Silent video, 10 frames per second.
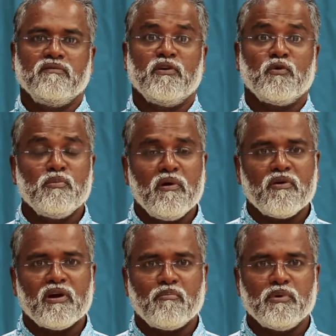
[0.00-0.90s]
the rebirth
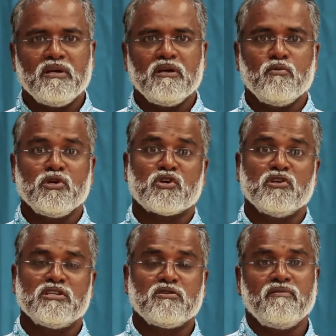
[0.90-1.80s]
therapy, which
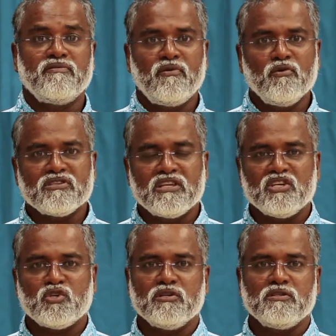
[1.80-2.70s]
consists of four
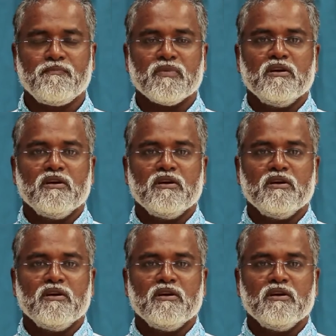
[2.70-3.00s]
stages,